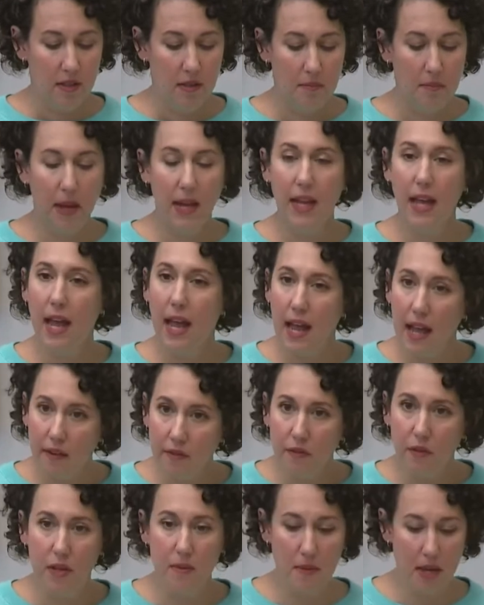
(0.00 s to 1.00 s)
By
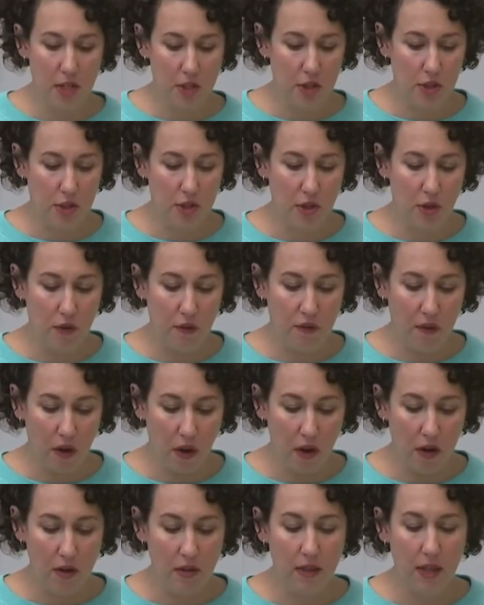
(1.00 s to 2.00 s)
every measure so
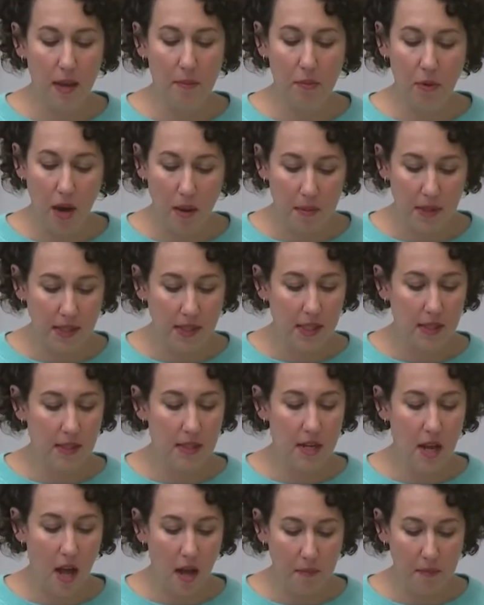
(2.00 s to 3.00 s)
far, that promise has
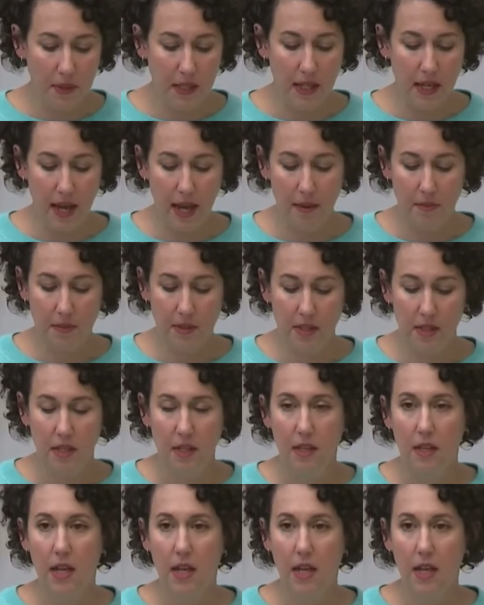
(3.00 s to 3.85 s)
not been kept,